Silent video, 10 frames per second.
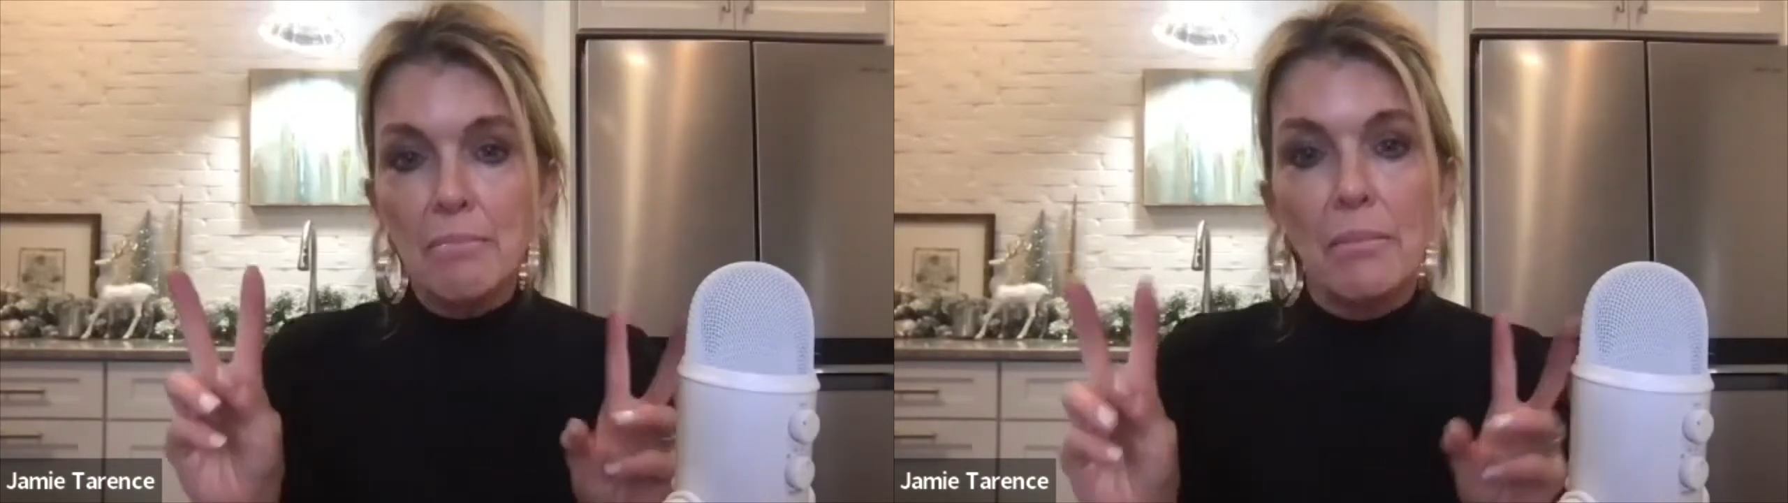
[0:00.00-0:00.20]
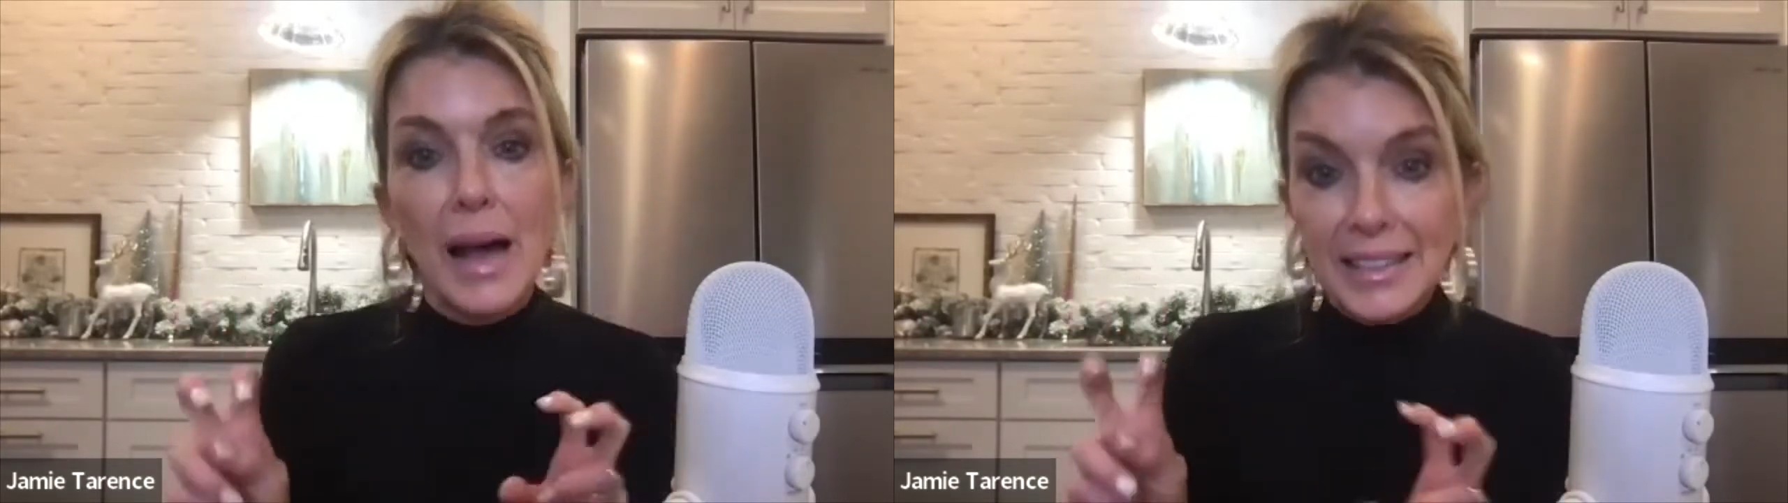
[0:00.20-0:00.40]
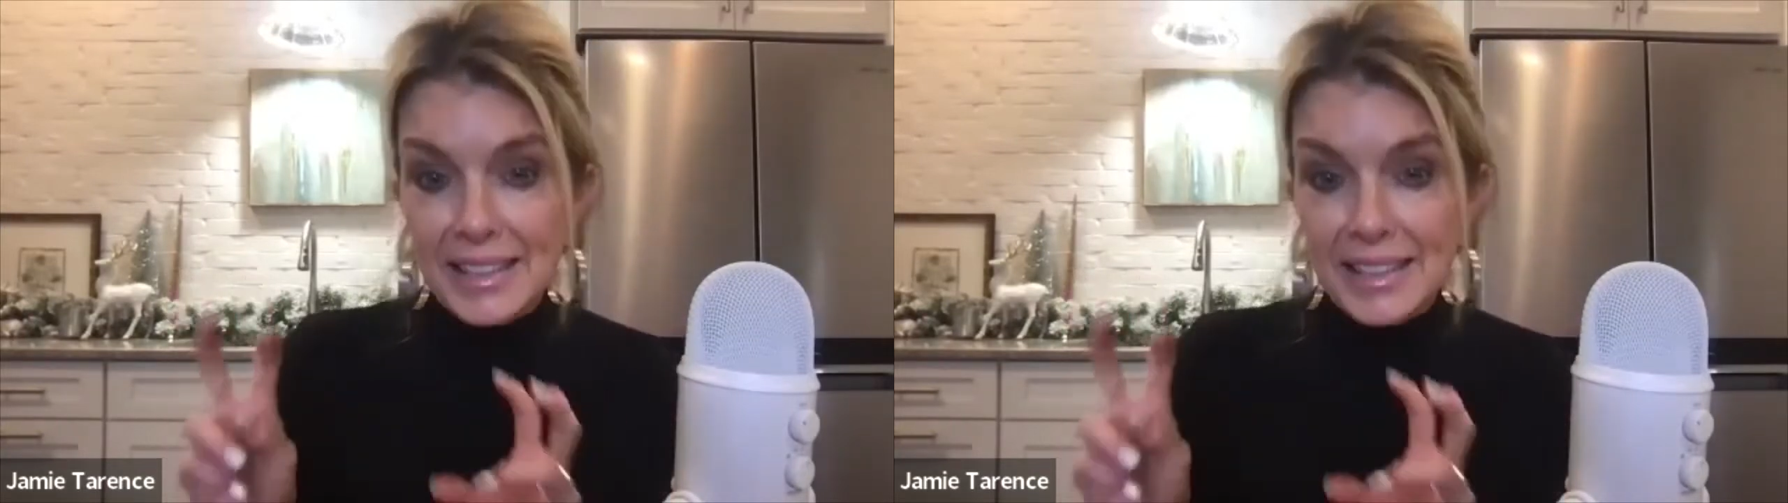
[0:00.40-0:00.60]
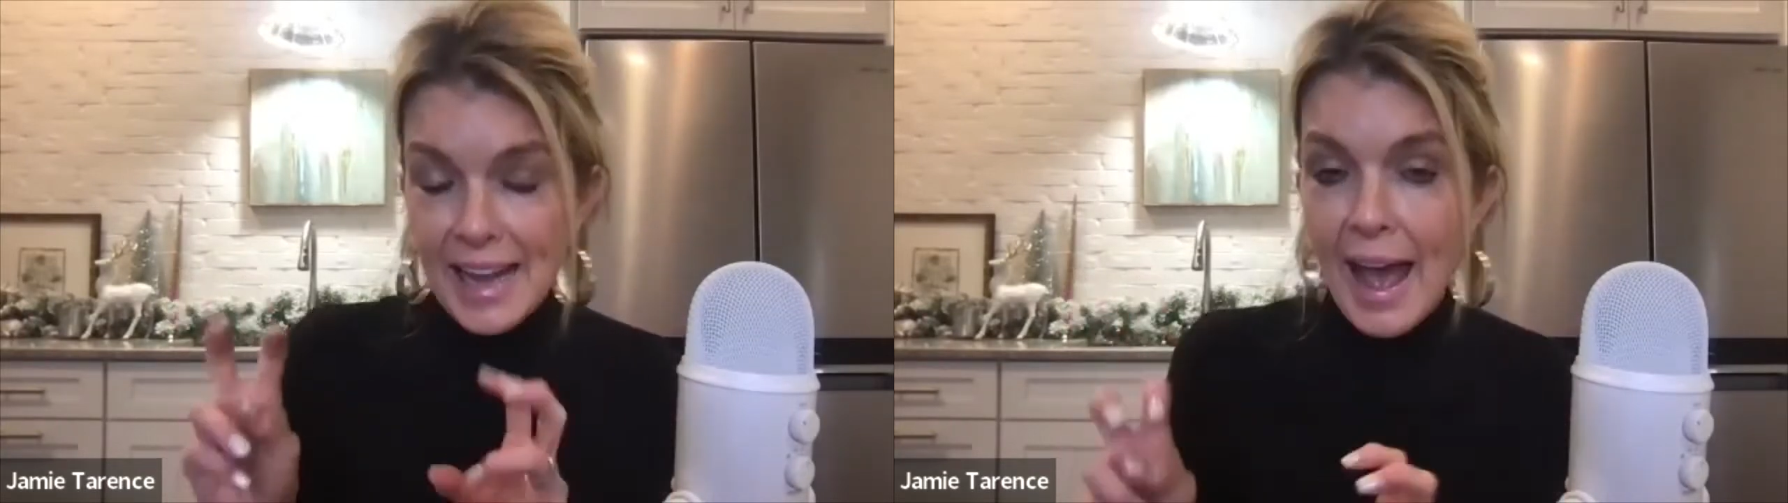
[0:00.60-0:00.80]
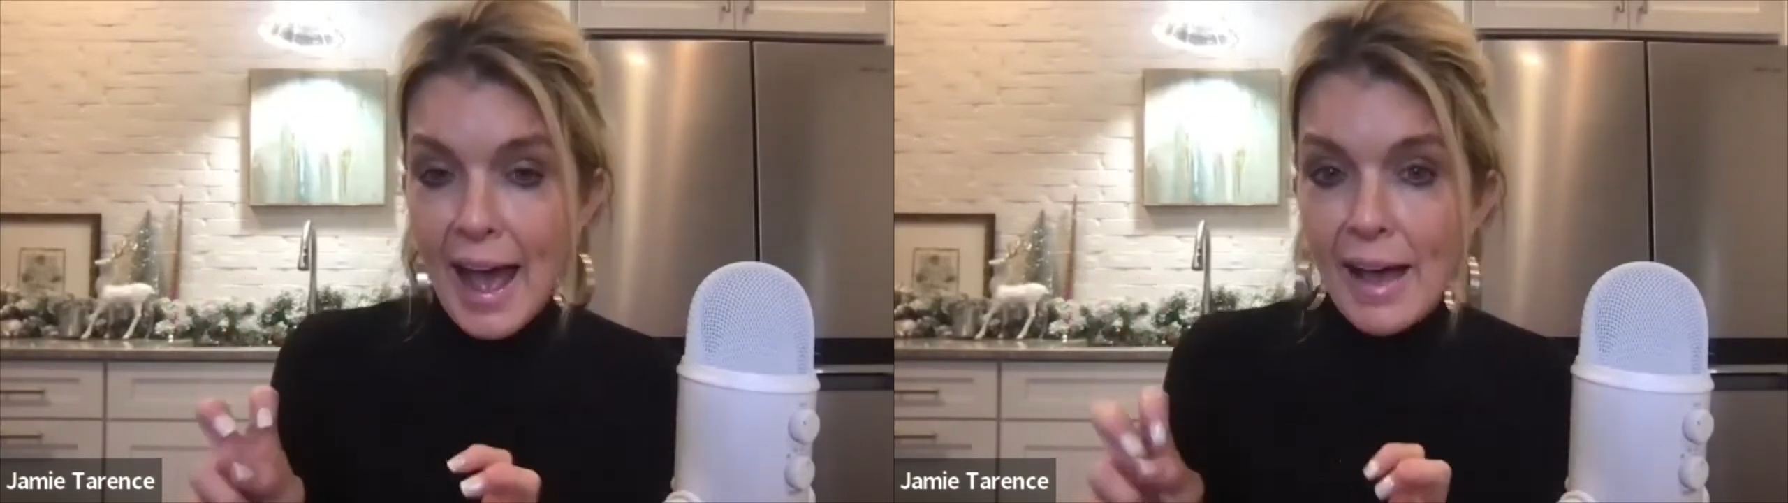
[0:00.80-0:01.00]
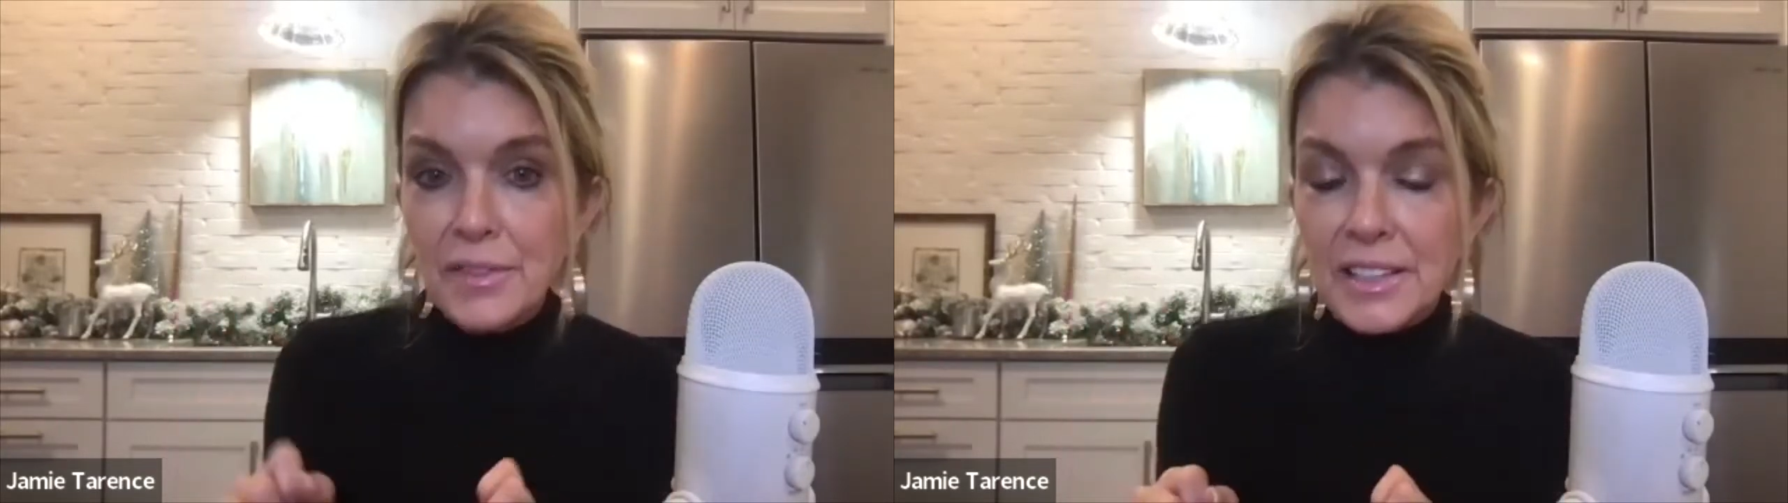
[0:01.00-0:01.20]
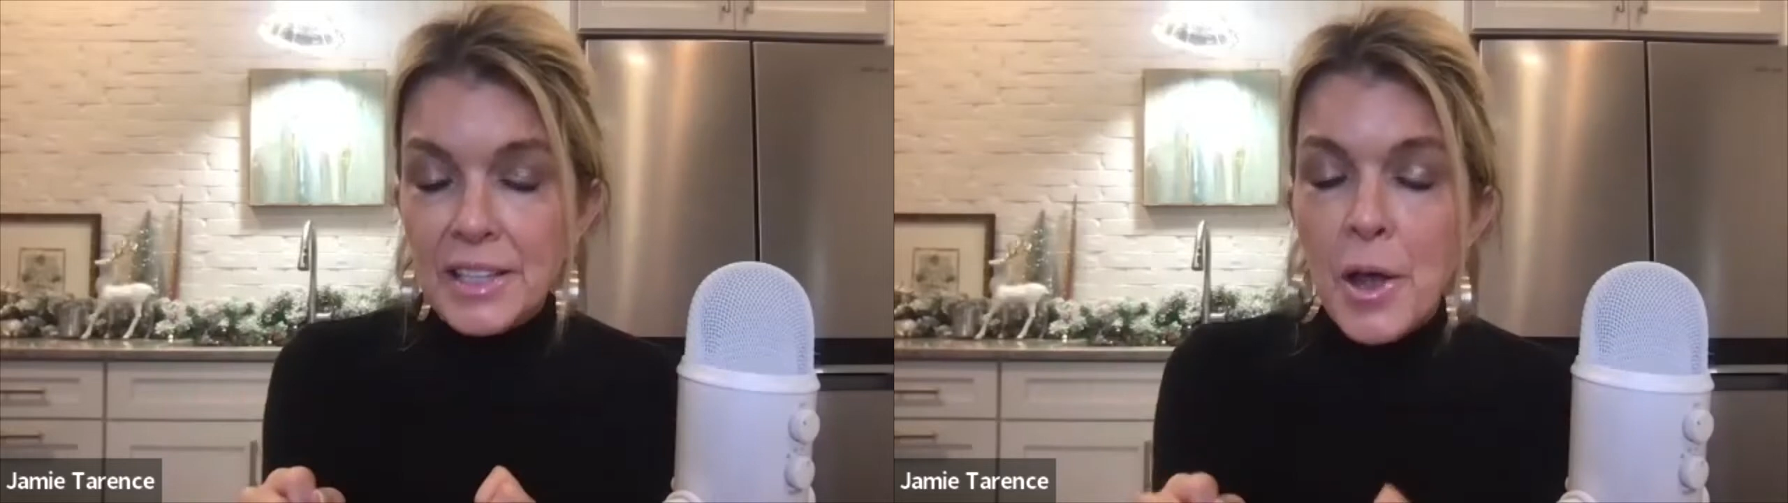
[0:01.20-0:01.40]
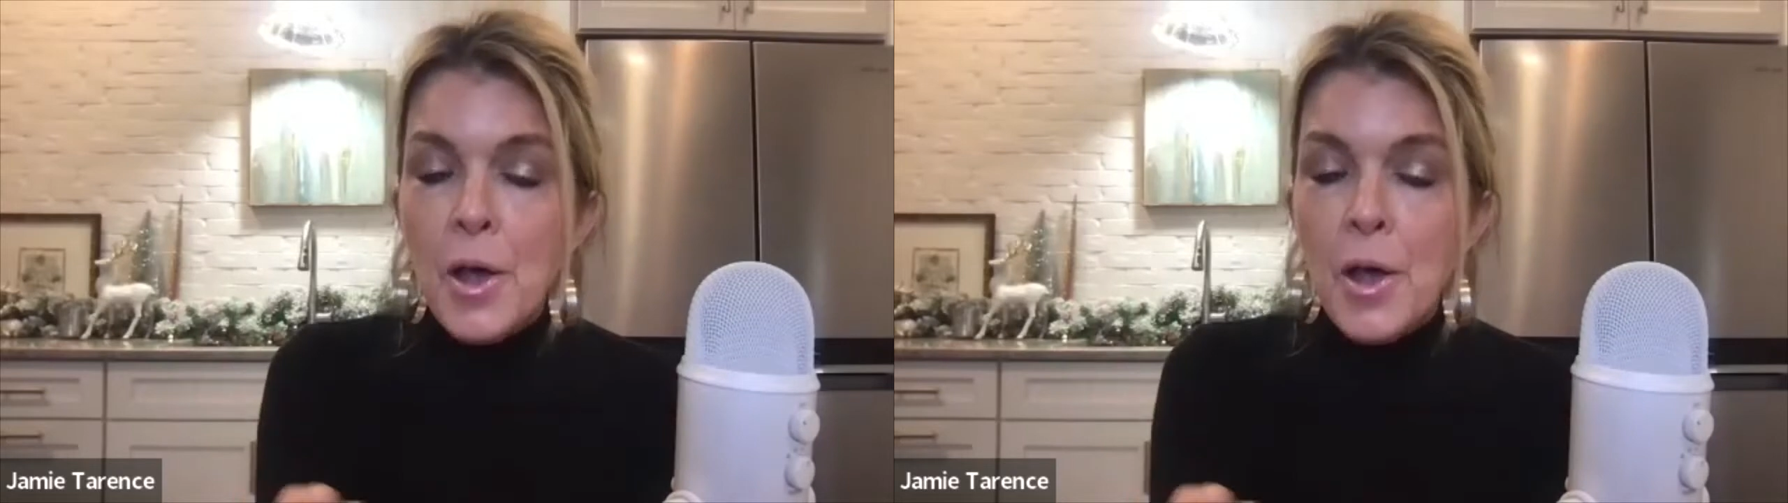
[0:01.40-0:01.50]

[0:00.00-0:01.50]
must-haves